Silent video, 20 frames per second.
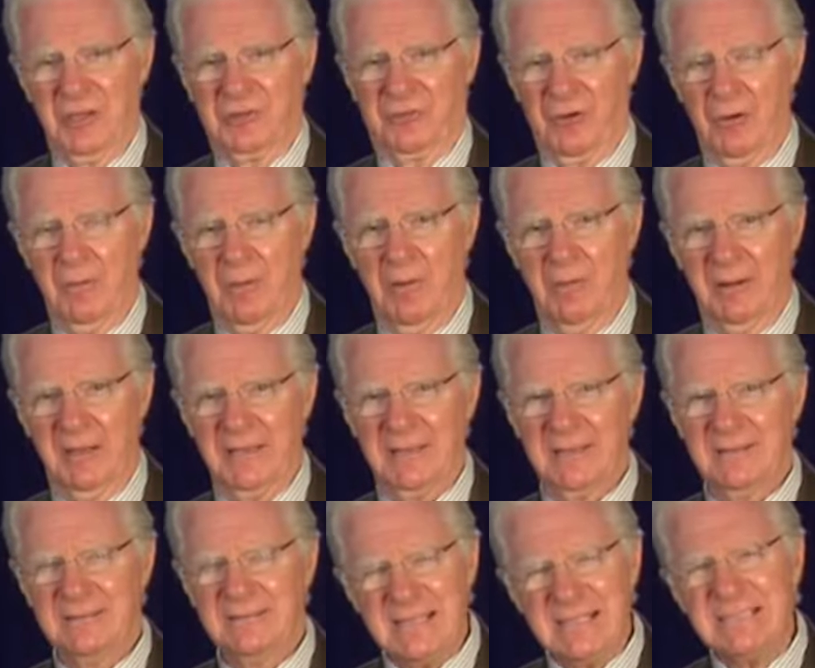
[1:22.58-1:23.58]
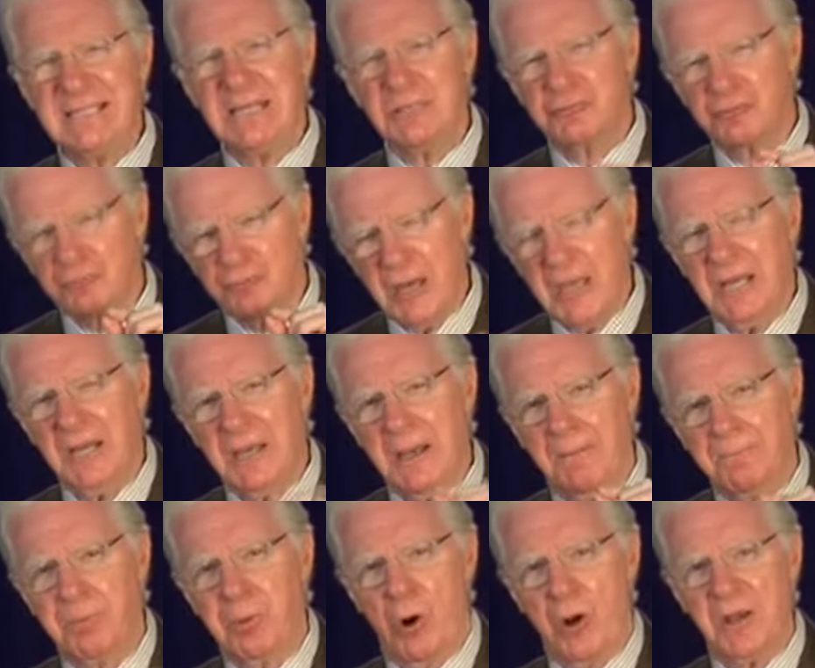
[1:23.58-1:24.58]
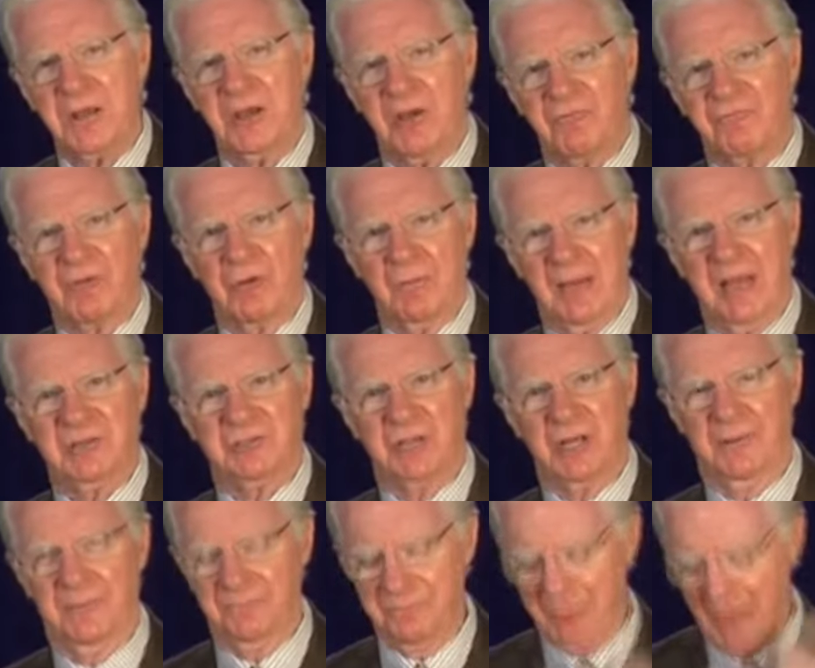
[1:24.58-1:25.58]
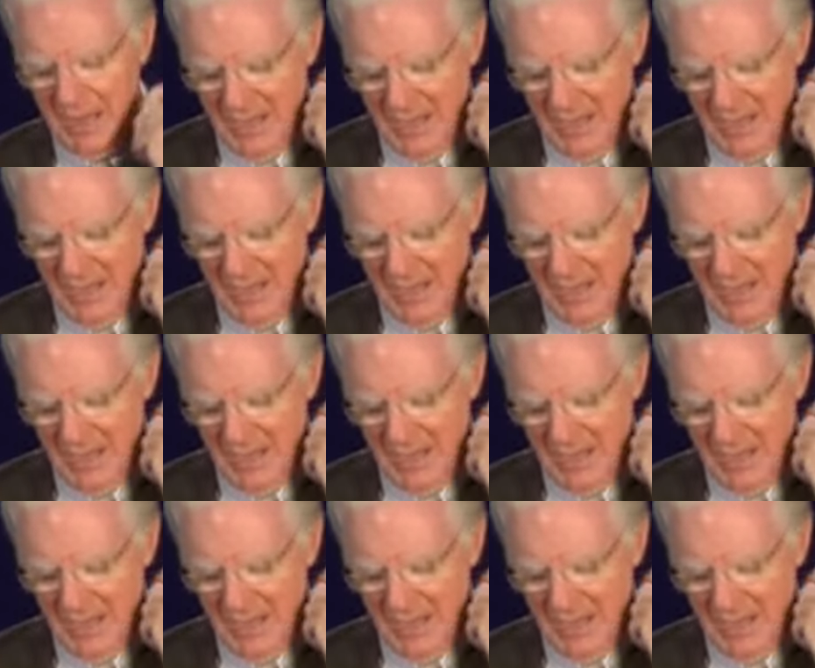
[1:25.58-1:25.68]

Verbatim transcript: this for a moment. This is really important information.